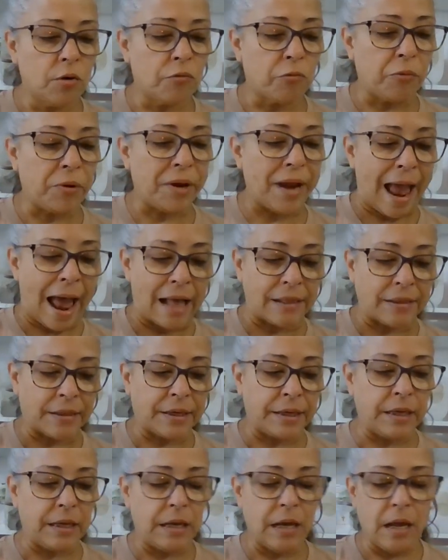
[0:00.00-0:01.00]

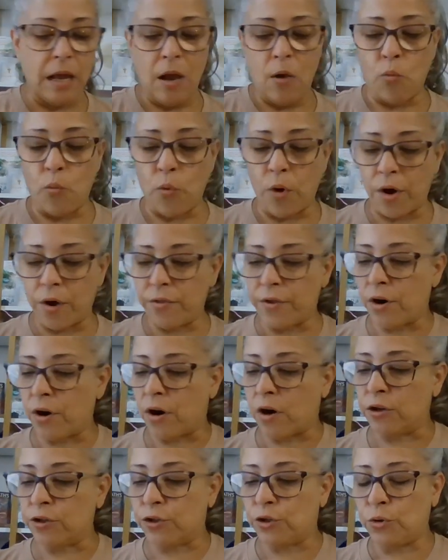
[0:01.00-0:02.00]
reality where there
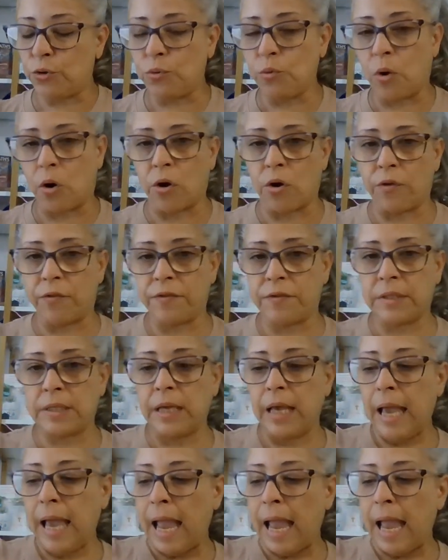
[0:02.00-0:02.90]
are two earths,